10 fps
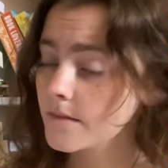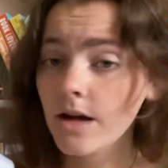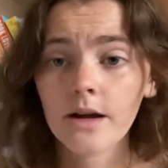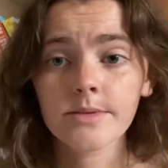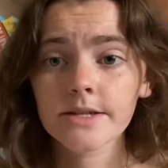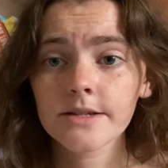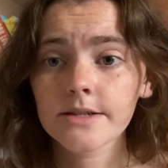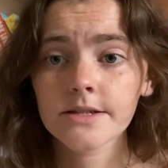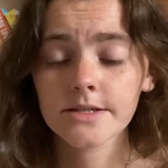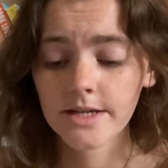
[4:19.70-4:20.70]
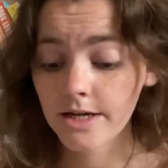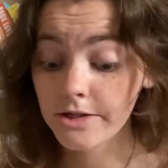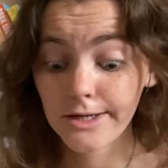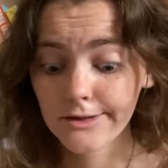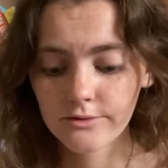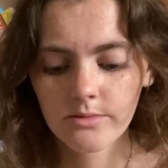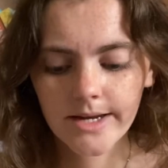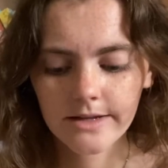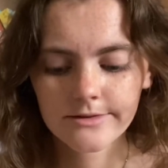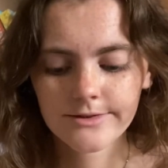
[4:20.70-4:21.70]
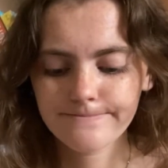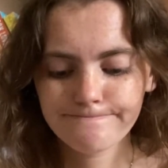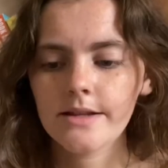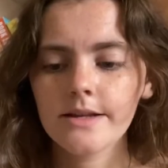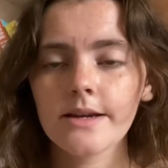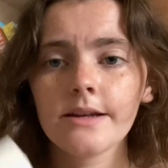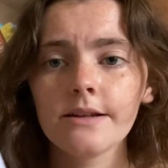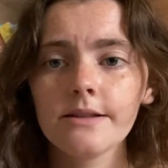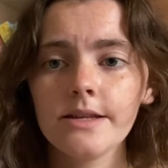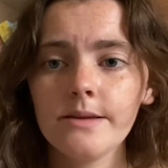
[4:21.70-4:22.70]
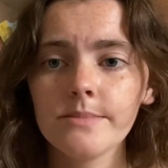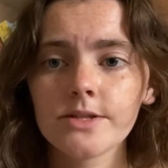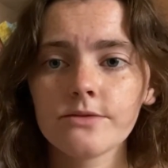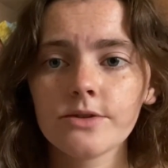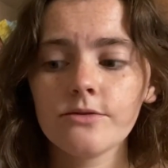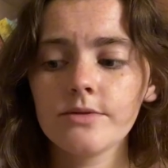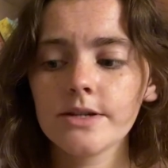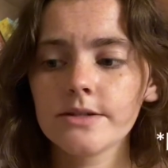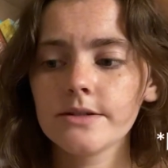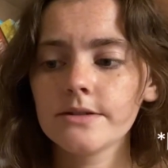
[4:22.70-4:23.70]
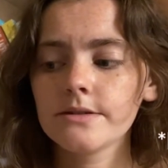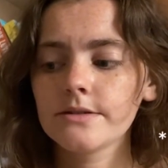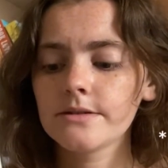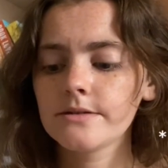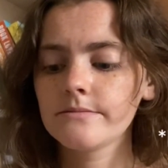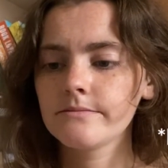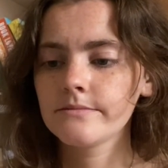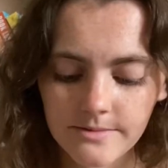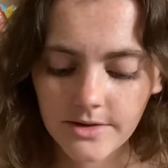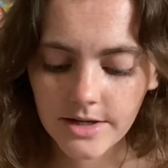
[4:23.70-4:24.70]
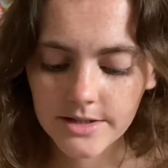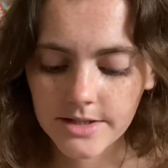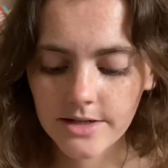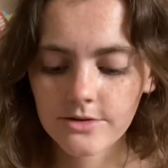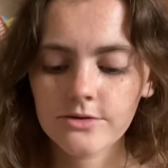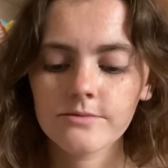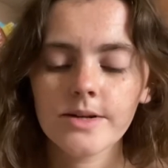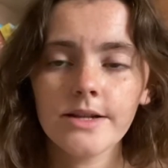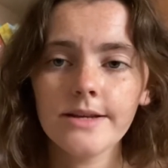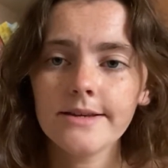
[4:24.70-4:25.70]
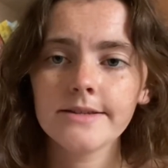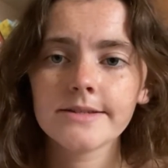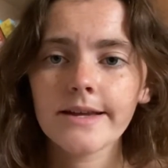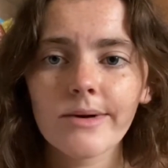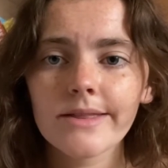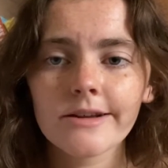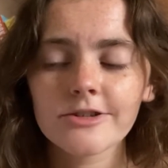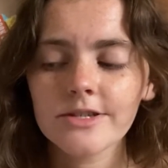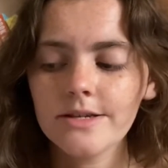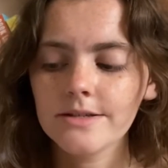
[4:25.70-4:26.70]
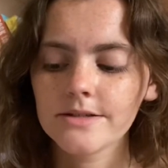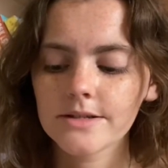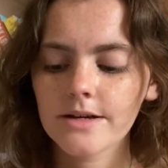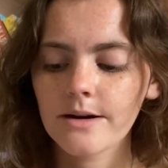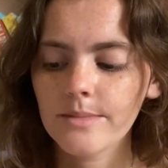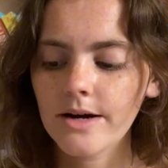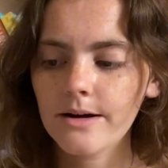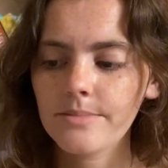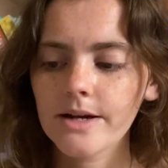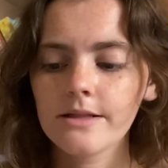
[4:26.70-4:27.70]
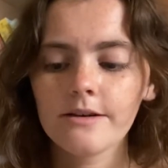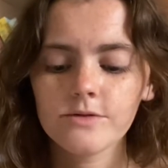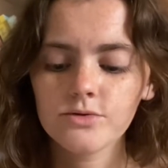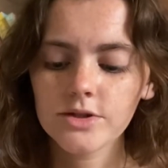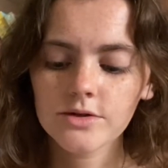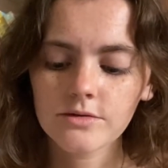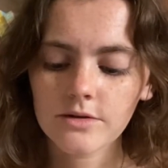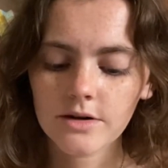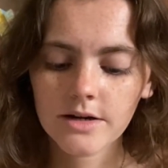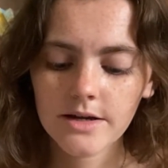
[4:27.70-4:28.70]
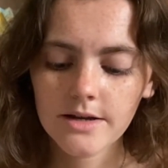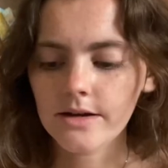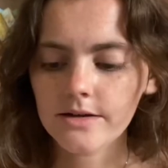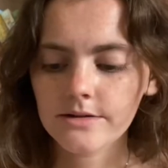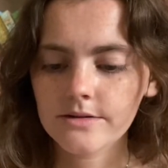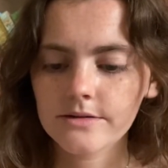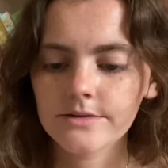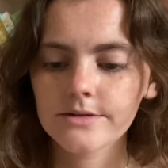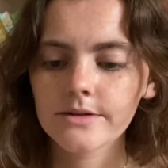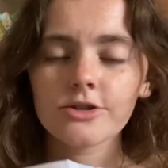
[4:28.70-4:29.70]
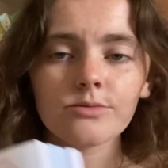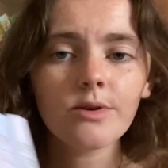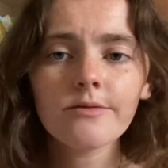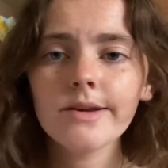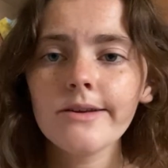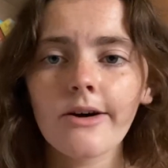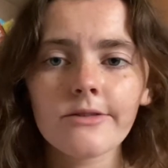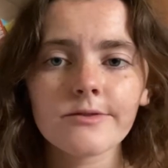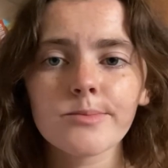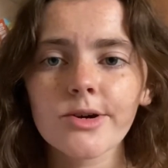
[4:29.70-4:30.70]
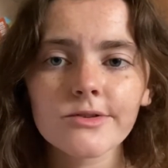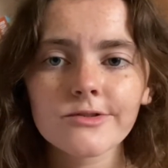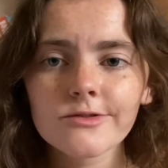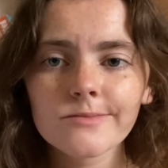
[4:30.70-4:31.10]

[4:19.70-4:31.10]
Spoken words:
I'm guessing is a second chance romance. And then The Mistletoe Kisses. Very excited to read these when their seasons come up. I love Lucy Score and just want to read all of her books.